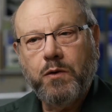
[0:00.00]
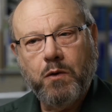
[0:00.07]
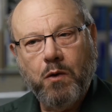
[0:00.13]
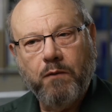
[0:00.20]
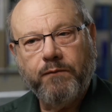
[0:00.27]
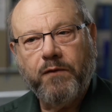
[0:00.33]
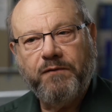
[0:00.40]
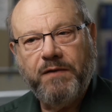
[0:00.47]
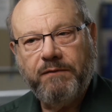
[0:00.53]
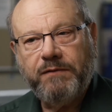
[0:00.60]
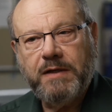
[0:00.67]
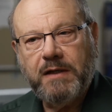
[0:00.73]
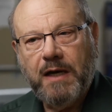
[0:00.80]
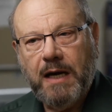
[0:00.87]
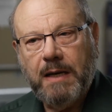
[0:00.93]
There are over fifty
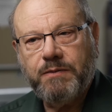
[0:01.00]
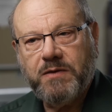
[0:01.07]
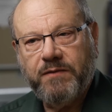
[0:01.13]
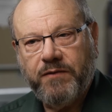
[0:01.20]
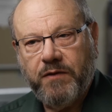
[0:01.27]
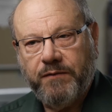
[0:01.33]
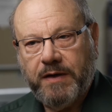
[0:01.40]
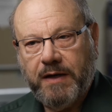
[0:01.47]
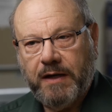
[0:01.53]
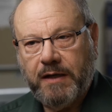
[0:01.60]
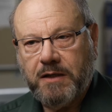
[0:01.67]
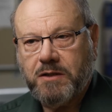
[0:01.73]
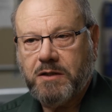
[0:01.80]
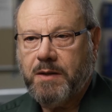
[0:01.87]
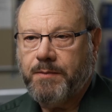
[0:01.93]
types of
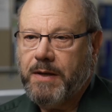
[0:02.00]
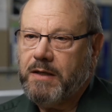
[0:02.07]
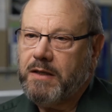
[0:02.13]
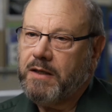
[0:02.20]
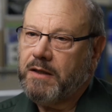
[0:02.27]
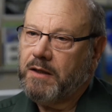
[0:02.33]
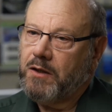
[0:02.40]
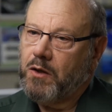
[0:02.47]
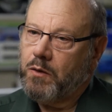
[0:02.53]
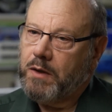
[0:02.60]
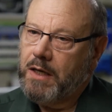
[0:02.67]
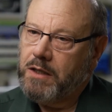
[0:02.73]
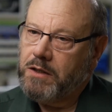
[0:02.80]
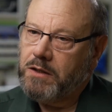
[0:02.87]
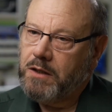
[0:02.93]
uveitis, depending on the
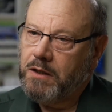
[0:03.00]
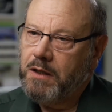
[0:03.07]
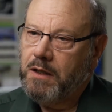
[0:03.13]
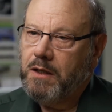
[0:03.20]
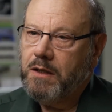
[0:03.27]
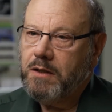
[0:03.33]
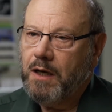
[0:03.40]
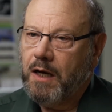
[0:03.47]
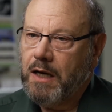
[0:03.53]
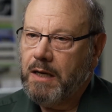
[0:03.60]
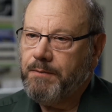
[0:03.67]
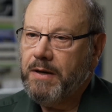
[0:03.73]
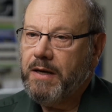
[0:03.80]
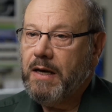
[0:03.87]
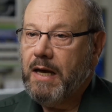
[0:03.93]
location, type,
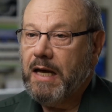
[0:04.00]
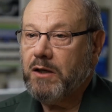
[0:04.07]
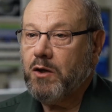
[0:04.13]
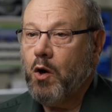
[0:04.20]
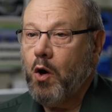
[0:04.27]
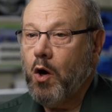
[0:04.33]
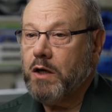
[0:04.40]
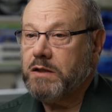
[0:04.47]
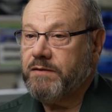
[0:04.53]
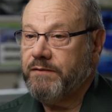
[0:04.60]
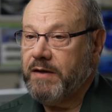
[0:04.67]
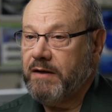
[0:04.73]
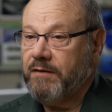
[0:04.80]
and cause of the